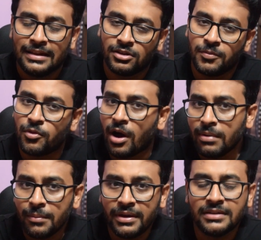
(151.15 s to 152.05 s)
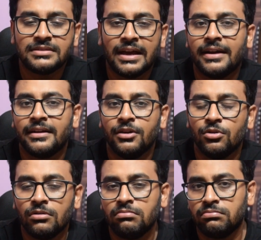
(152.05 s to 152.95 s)
Now, the problem is that,
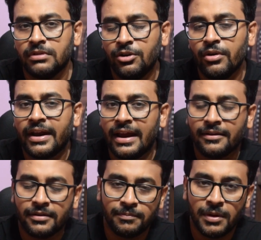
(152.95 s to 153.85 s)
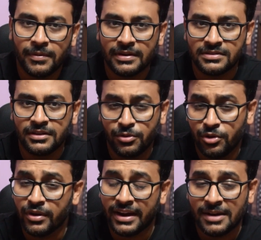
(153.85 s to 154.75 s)
you know, in your GATE preparation,
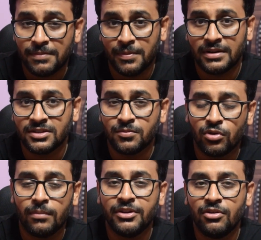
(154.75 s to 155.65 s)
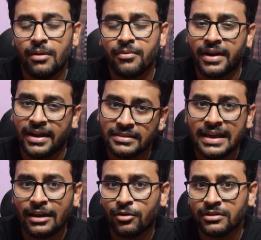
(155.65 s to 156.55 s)
during your GATE preparation, probably you have read
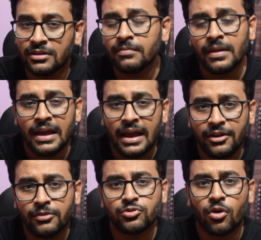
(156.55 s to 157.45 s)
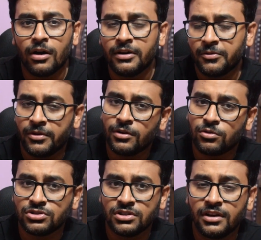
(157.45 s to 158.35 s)
the algorithm and you have solved different
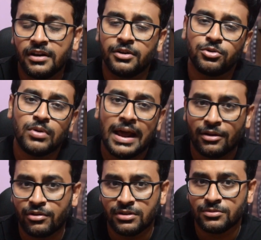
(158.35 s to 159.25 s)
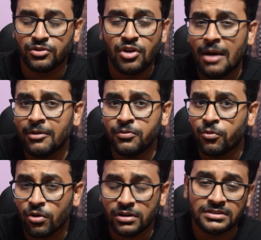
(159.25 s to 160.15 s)
questions related to the algorithm. So you haven't
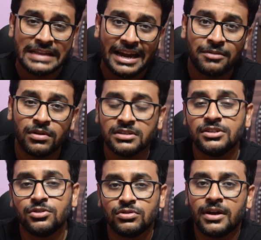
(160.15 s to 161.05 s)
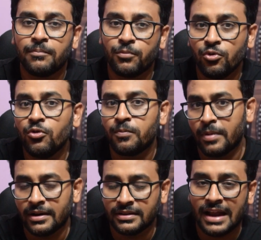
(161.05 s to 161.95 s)
focused that much into the proof
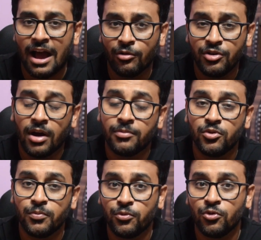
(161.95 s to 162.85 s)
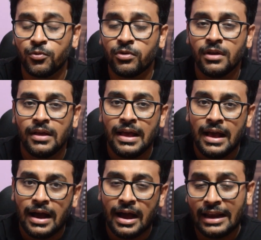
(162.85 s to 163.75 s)
part, that how you have to prove
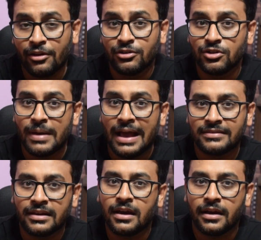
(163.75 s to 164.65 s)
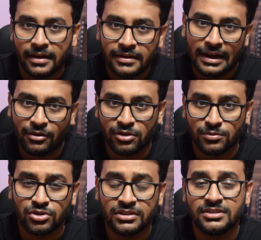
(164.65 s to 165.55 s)
an algorithm as a correct
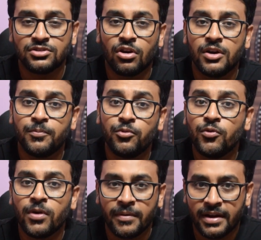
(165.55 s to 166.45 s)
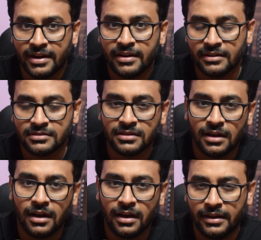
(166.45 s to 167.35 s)
algorithm. So this is called proof of correctness
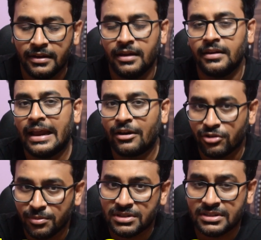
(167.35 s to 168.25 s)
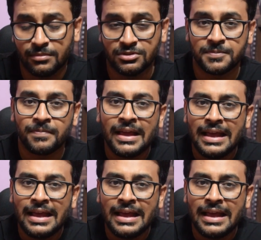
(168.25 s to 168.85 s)
in algorithmic terms.